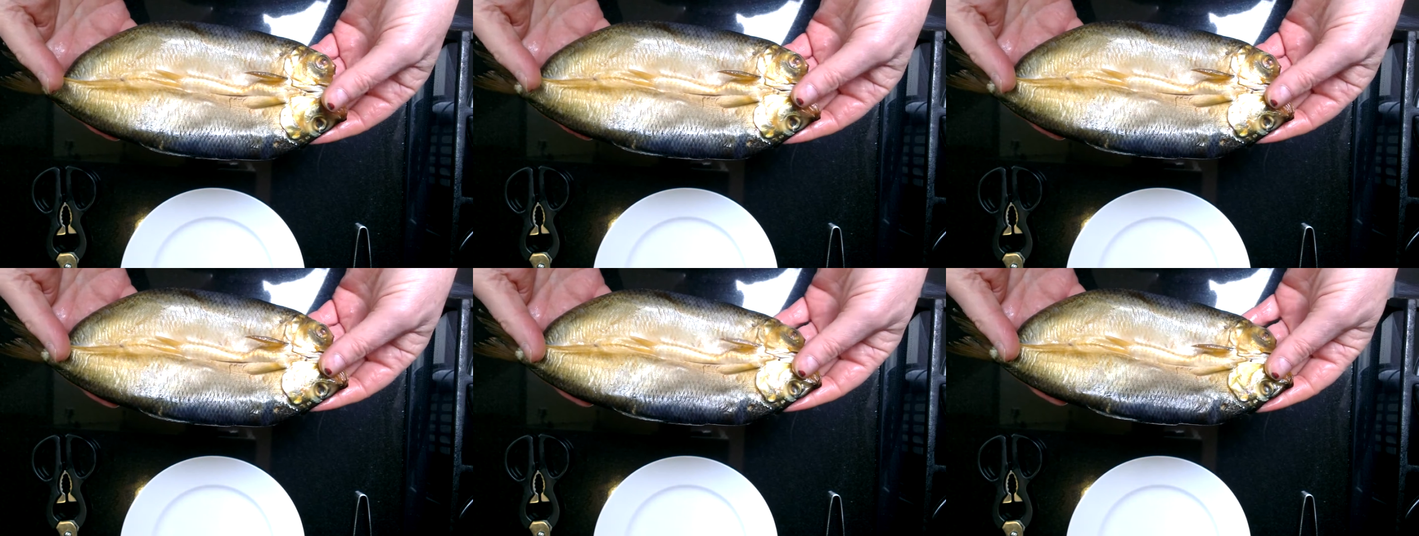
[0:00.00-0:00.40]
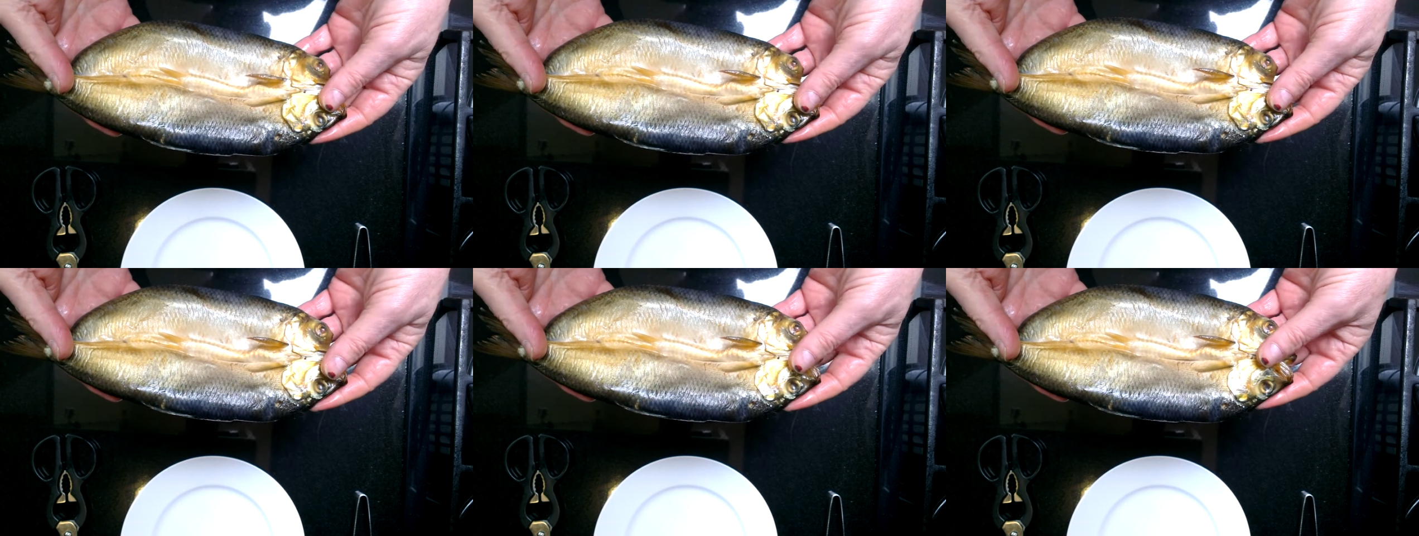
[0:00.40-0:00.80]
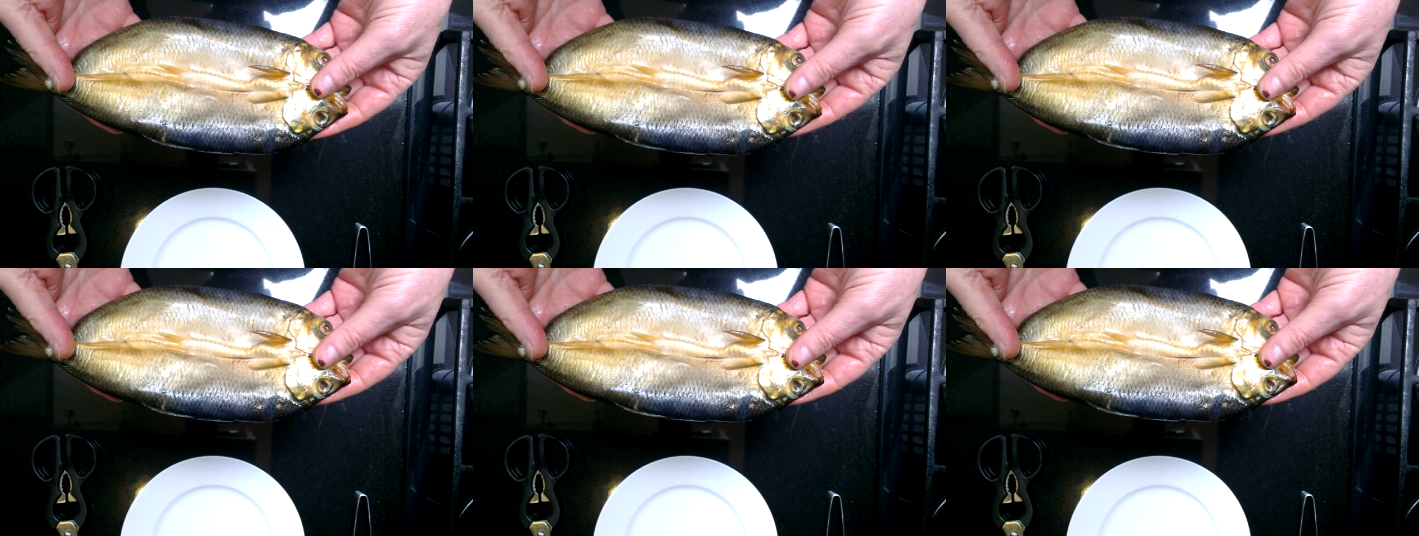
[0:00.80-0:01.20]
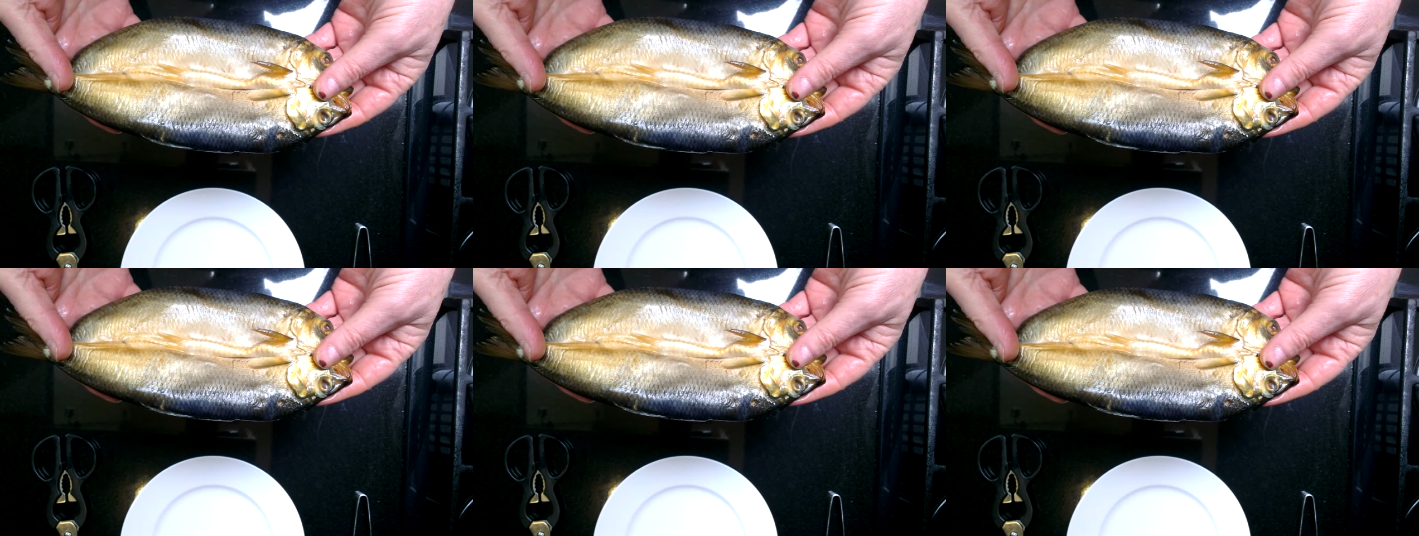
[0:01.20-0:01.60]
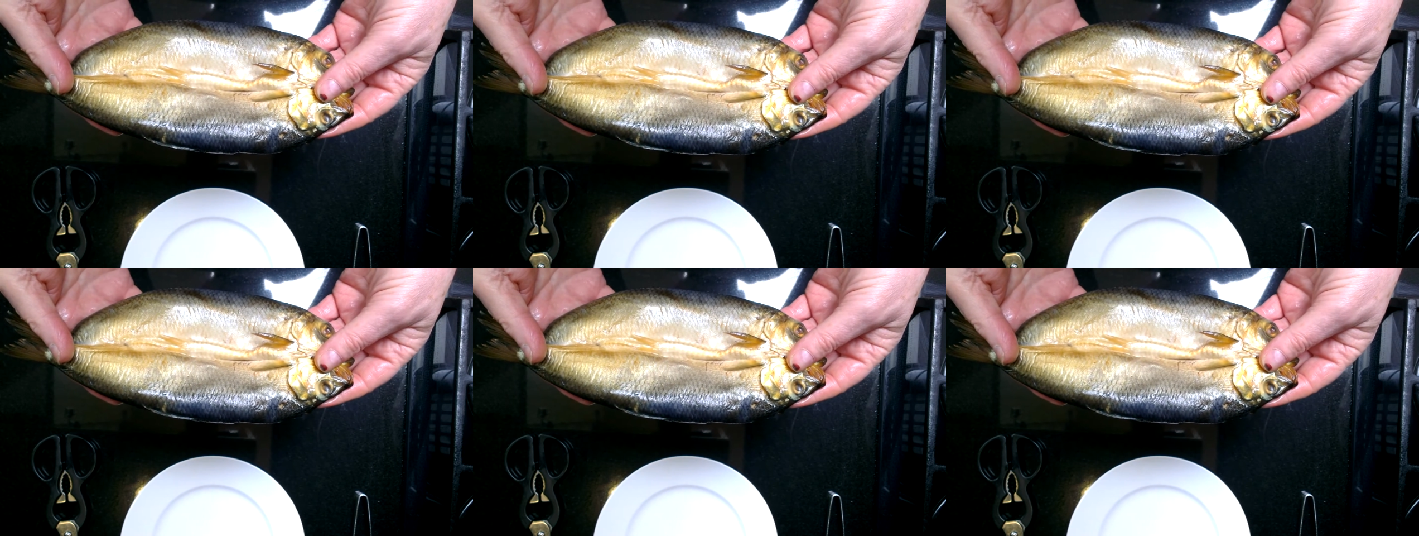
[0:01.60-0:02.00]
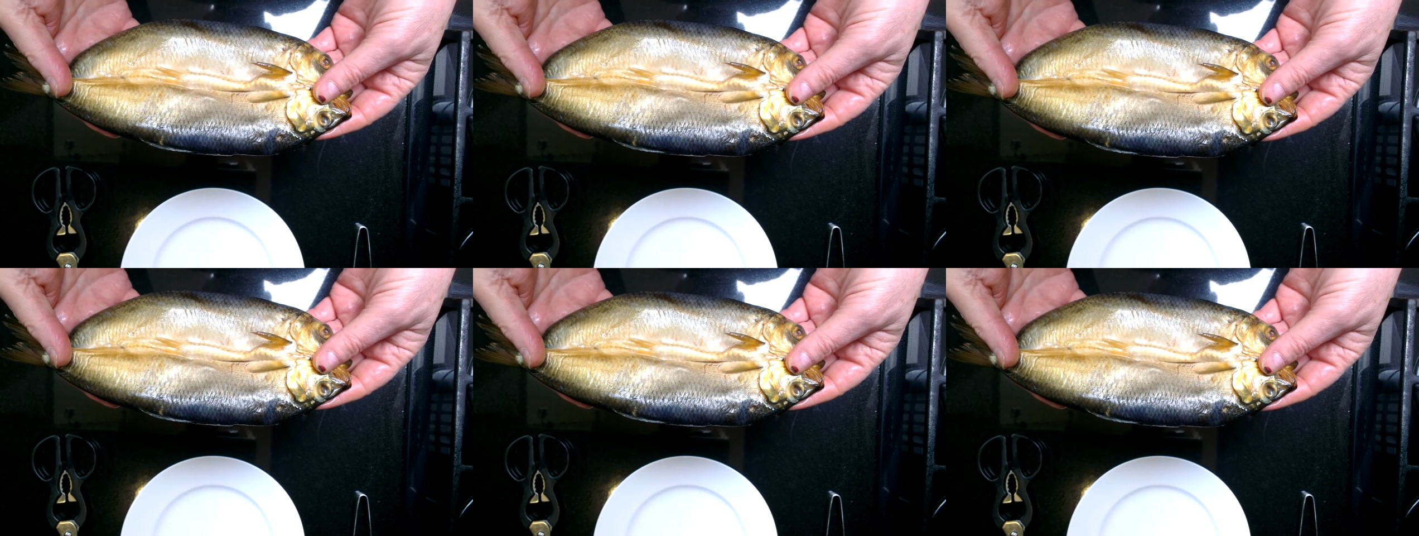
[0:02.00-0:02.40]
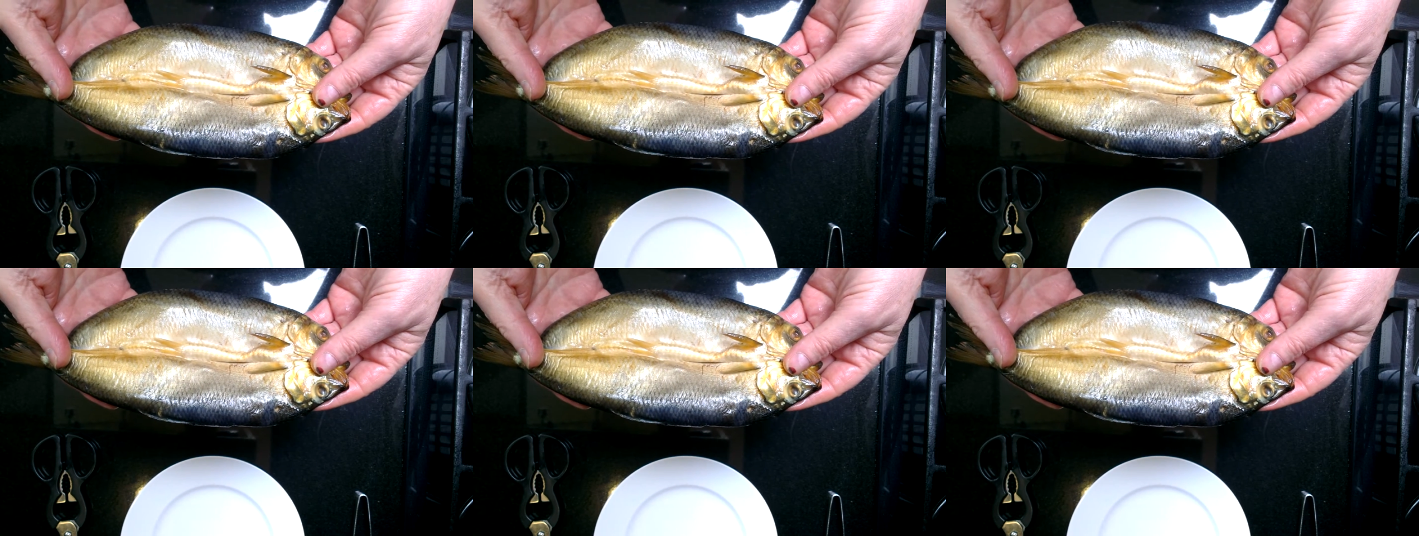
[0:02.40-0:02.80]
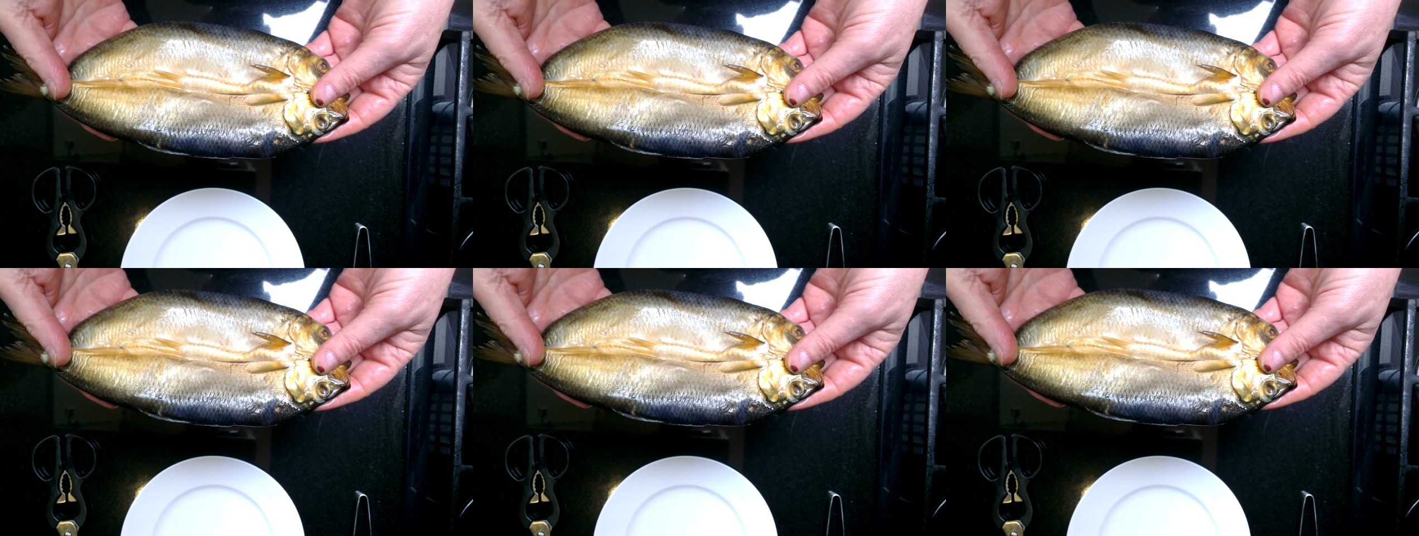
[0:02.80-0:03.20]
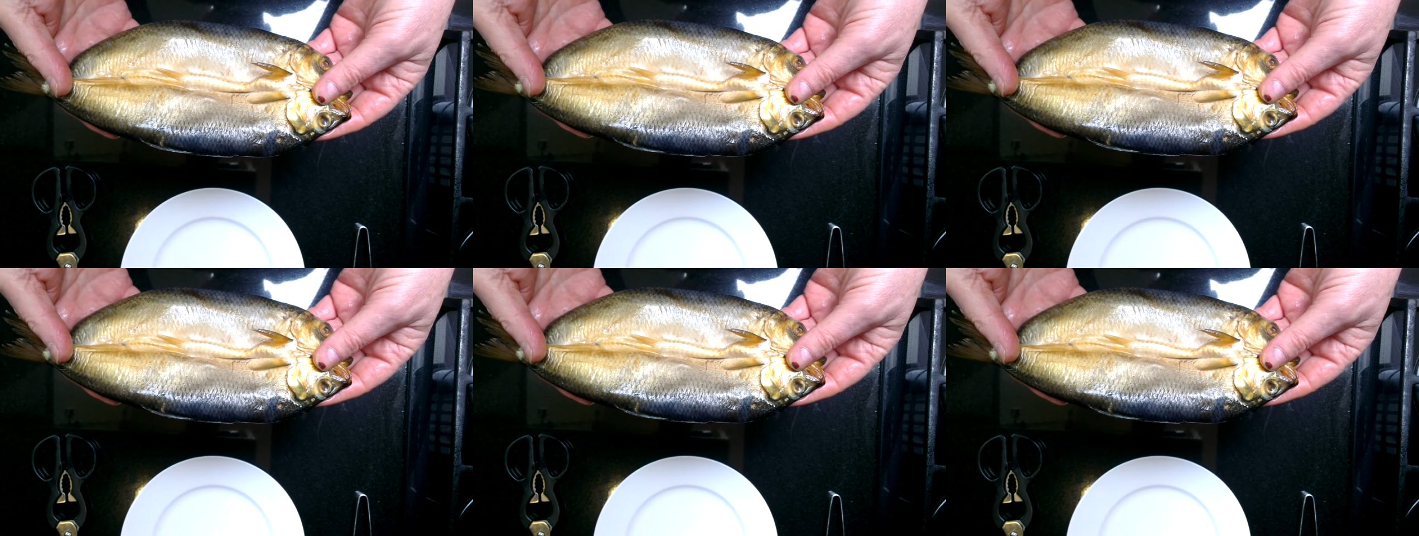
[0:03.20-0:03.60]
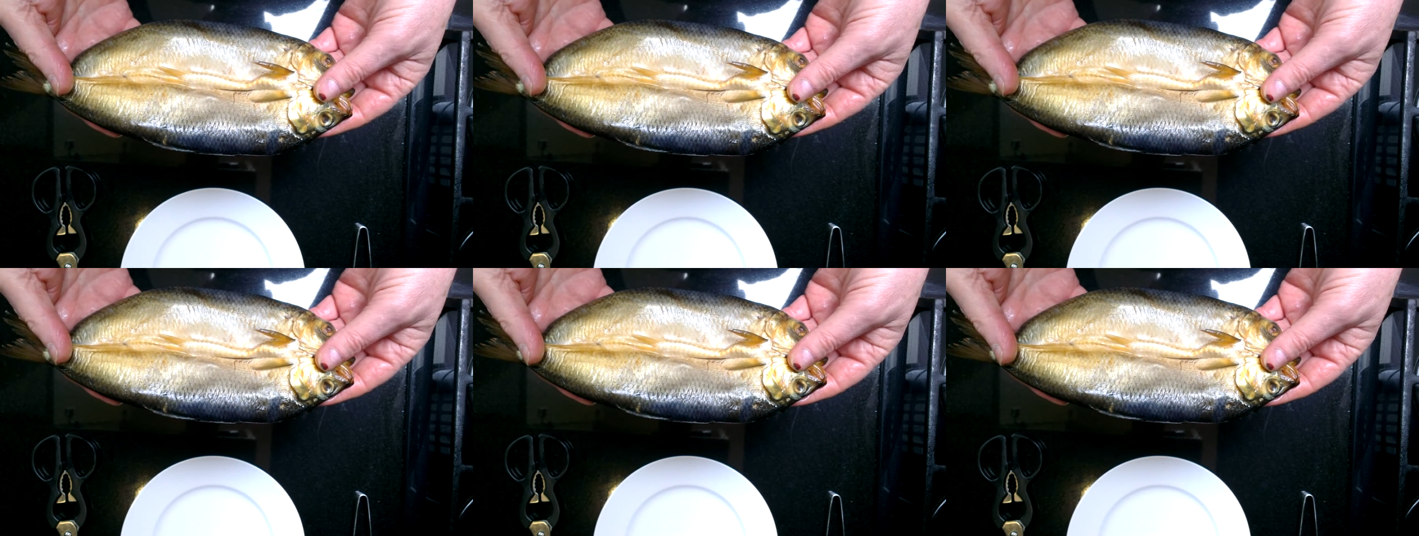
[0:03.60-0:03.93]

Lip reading: No face is visible, so there are no lips to read.